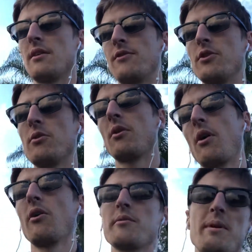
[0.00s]

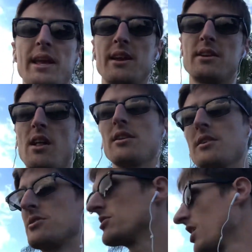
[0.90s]
only making $1
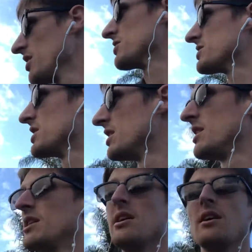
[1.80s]
to $2
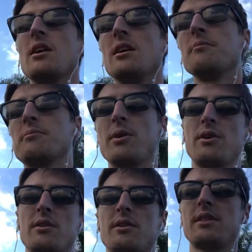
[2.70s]

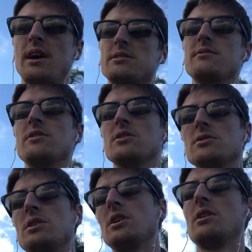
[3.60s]
per 1,000
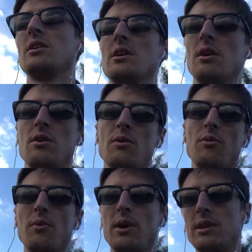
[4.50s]
views
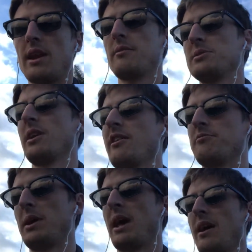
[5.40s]
with an Amazon
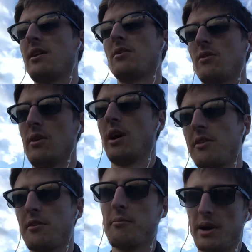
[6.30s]
FBA or
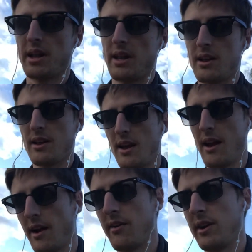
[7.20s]
other money
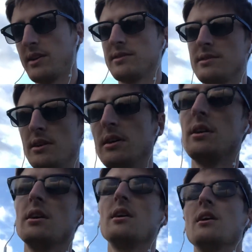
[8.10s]
areas,
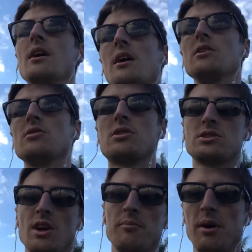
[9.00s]
you could
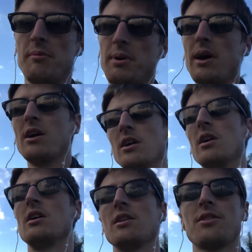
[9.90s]
jump up
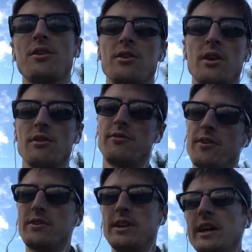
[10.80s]
30 or
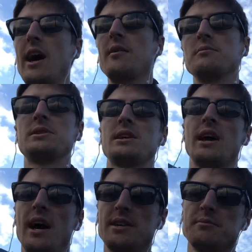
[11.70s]
50 times
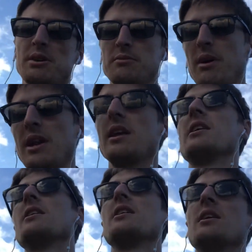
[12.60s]
as much money,
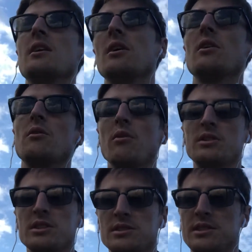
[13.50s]
which
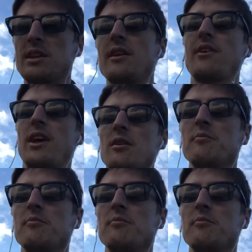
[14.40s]
is significant,